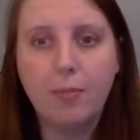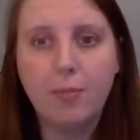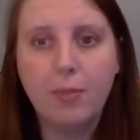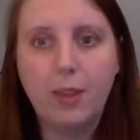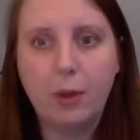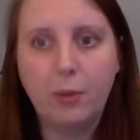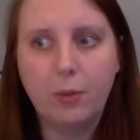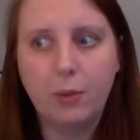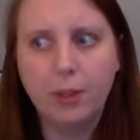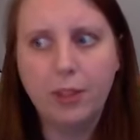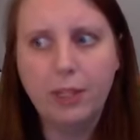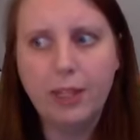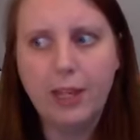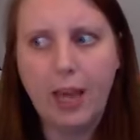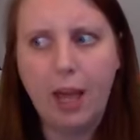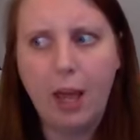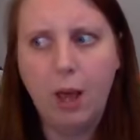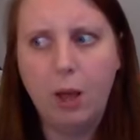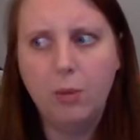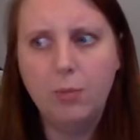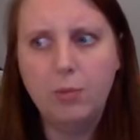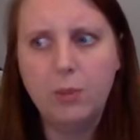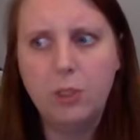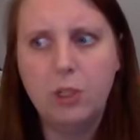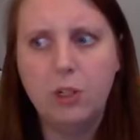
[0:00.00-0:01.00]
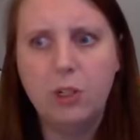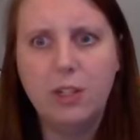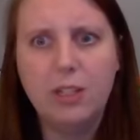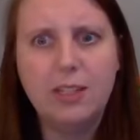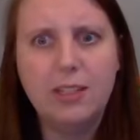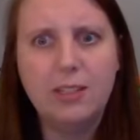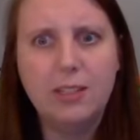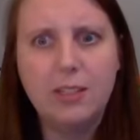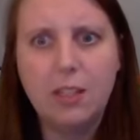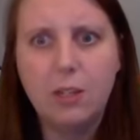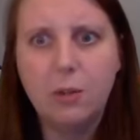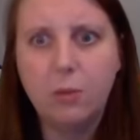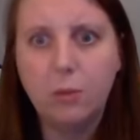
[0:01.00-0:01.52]
They really help
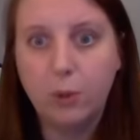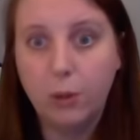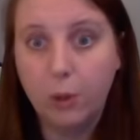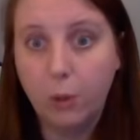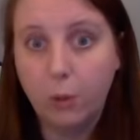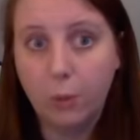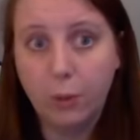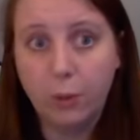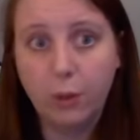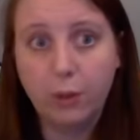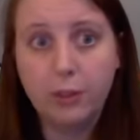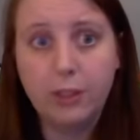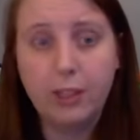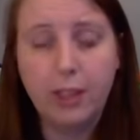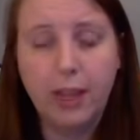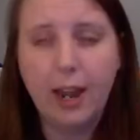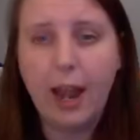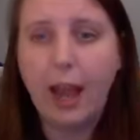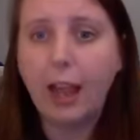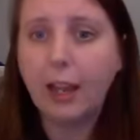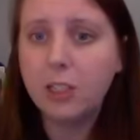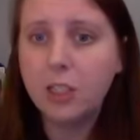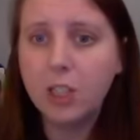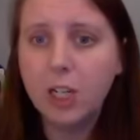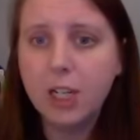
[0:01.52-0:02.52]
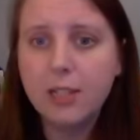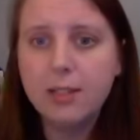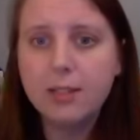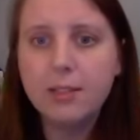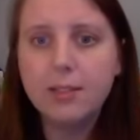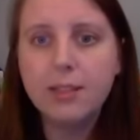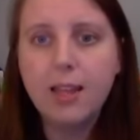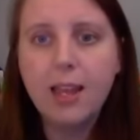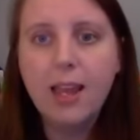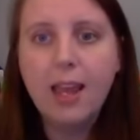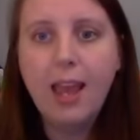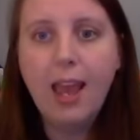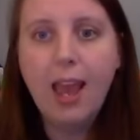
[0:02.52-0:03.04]
students see real-world
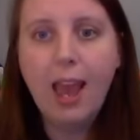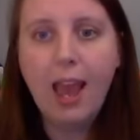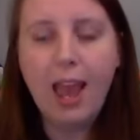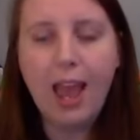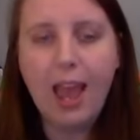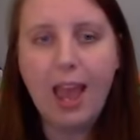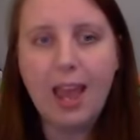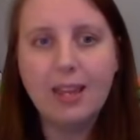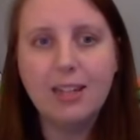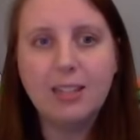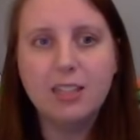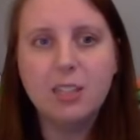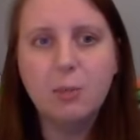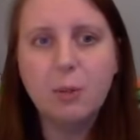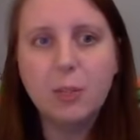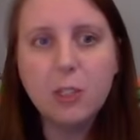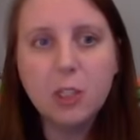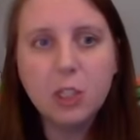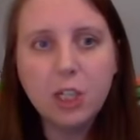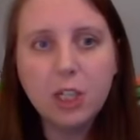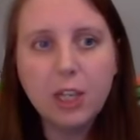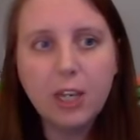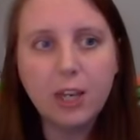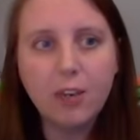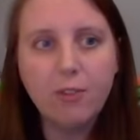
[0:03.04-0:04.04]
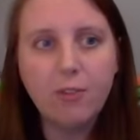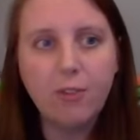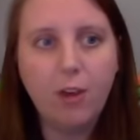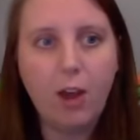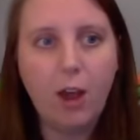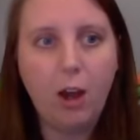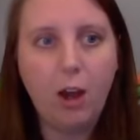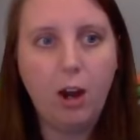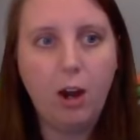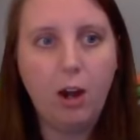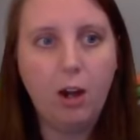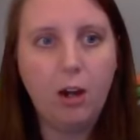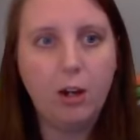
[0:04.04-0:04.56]
connections, and especially if
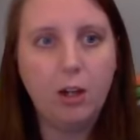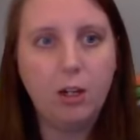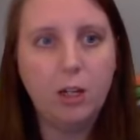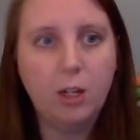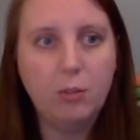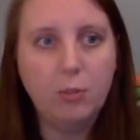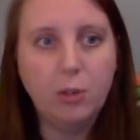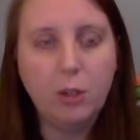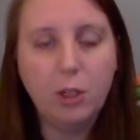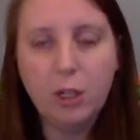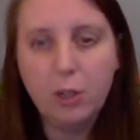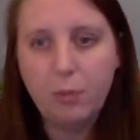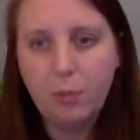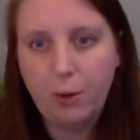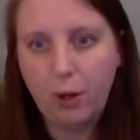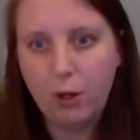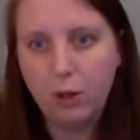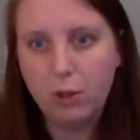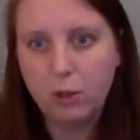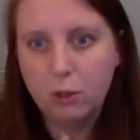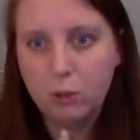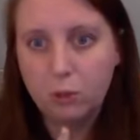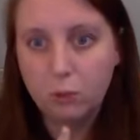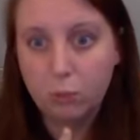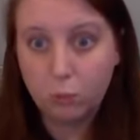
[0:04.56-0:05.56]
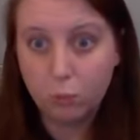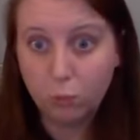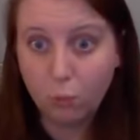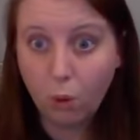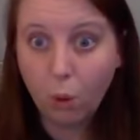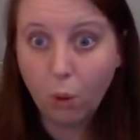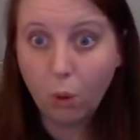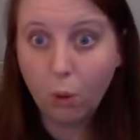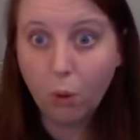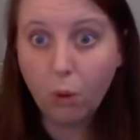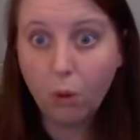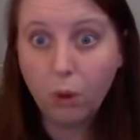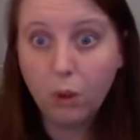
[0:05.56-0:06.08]
our community partners'
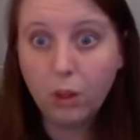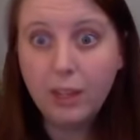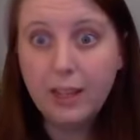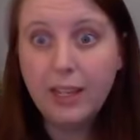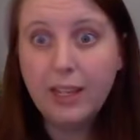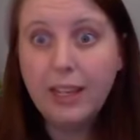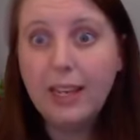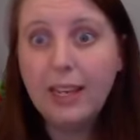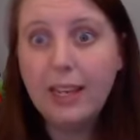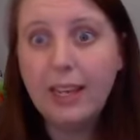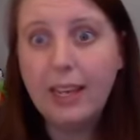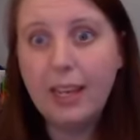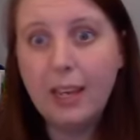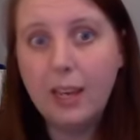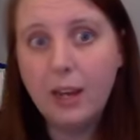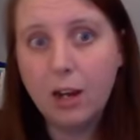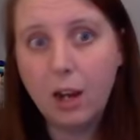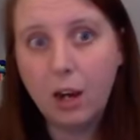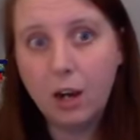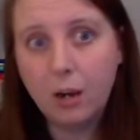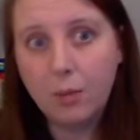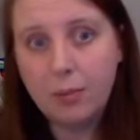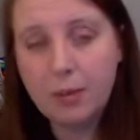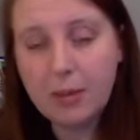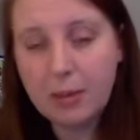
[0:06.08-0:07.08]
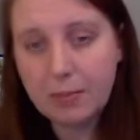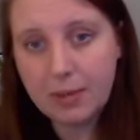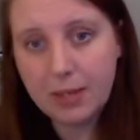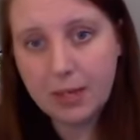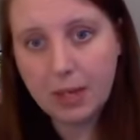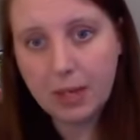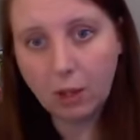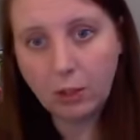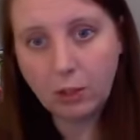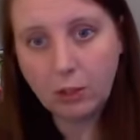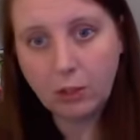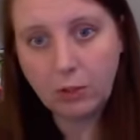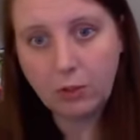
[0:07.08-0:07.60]
role in our
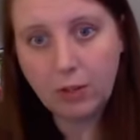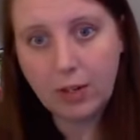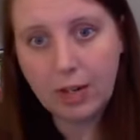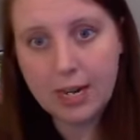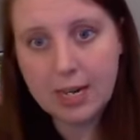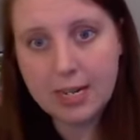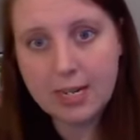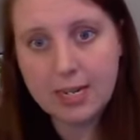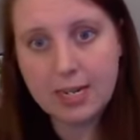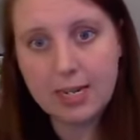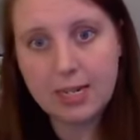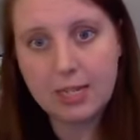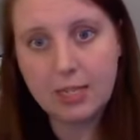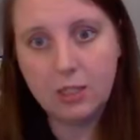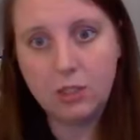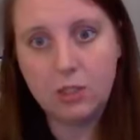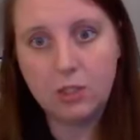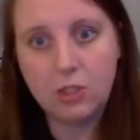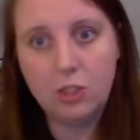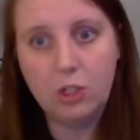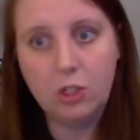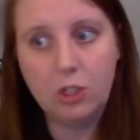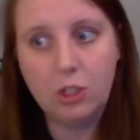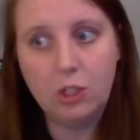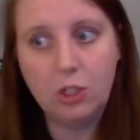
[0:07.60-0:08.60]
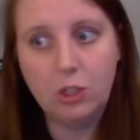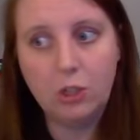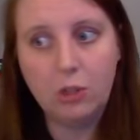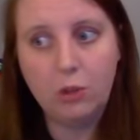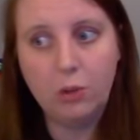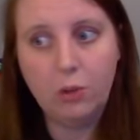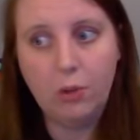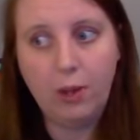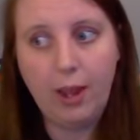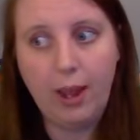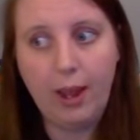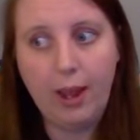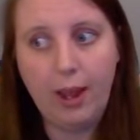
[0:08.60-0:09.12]
PBL unit is
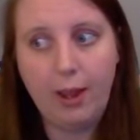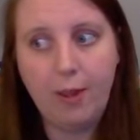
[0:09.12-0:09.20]
to